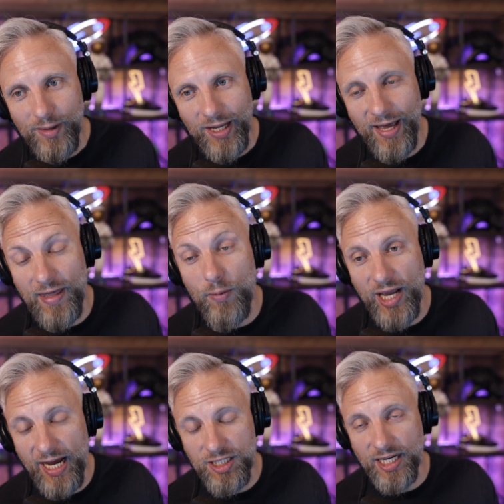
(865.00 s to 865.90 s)
and then
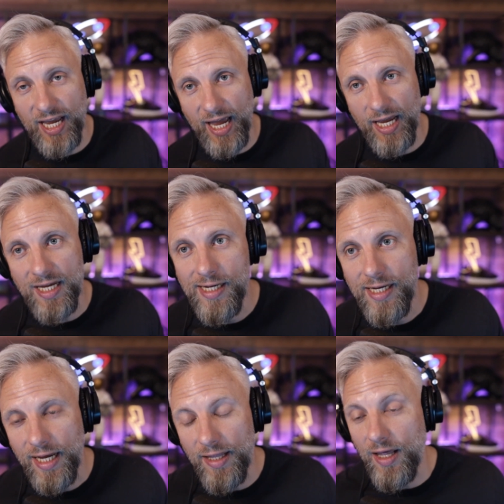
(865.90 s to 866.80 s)
we educate.
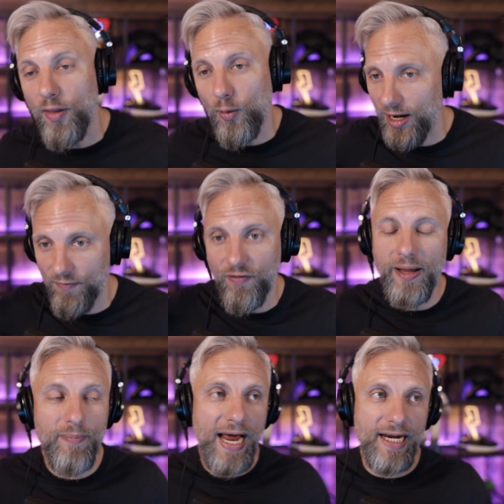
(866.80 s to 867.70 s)
And the other way to
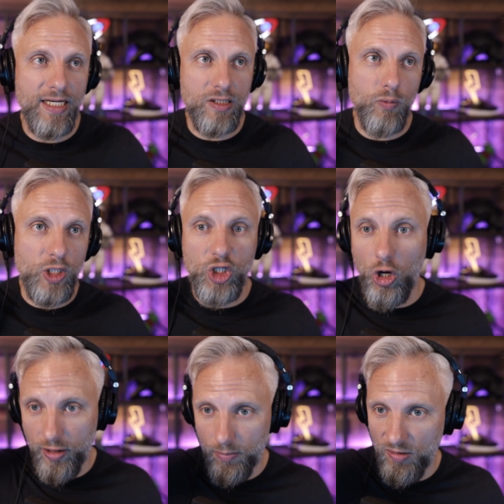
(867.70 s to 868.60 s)
frame that is, we
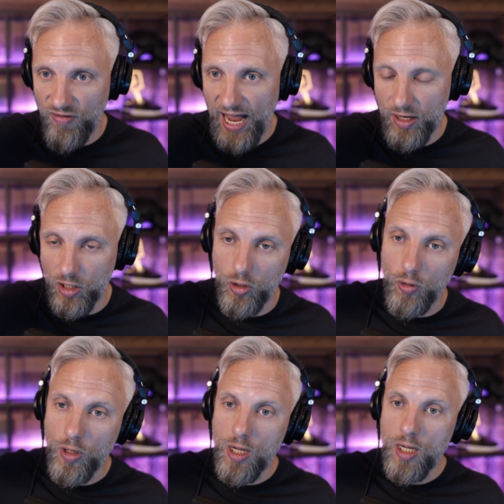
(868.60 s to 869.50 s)
show them the
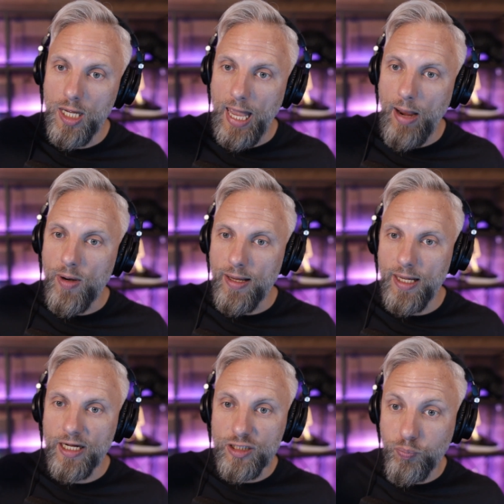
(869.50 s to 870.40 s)
value and
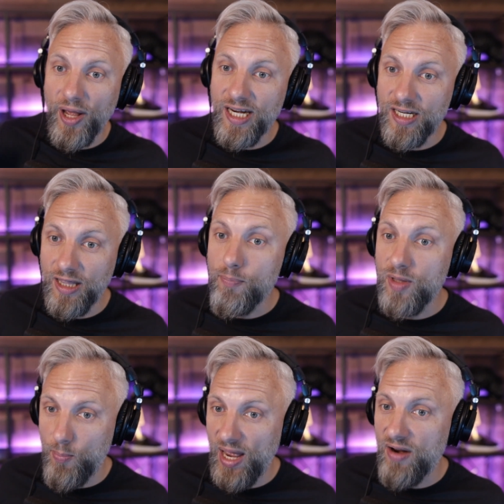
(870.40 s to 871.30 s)
we explain to
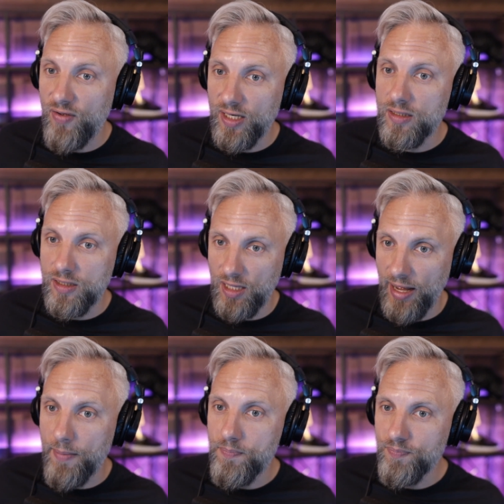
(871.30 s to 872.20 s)
them the benefit to
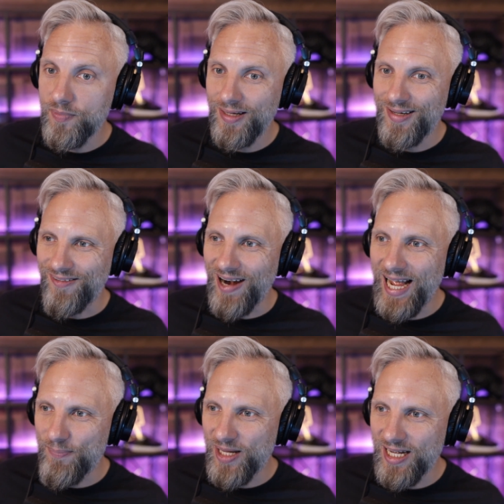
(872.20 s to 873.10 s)
them.
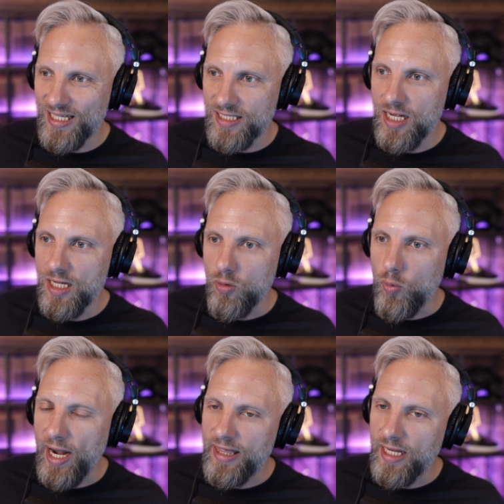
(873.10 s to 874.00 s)
Right? Because
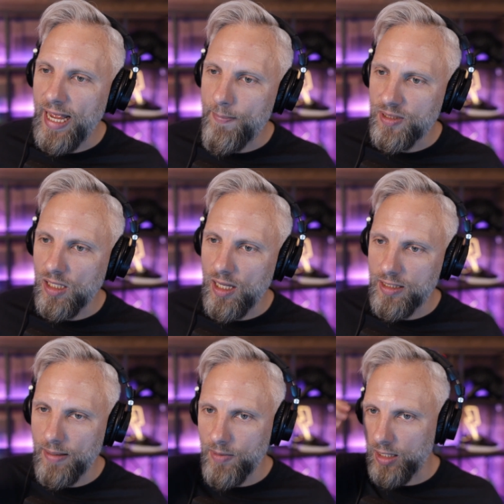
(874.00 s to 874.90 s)
what I think happens a lot
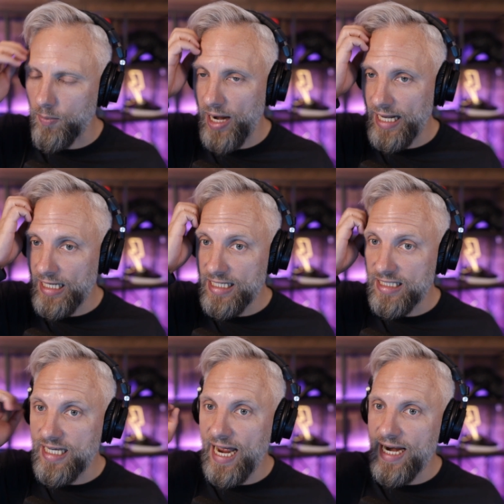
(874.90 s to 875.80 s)
of time, Dr. Bradley,
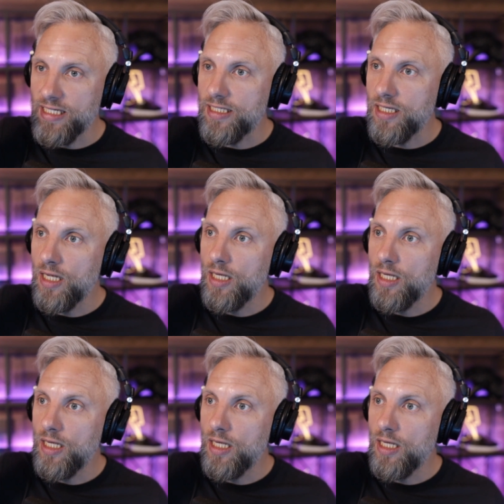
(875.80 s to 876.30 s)
is dentists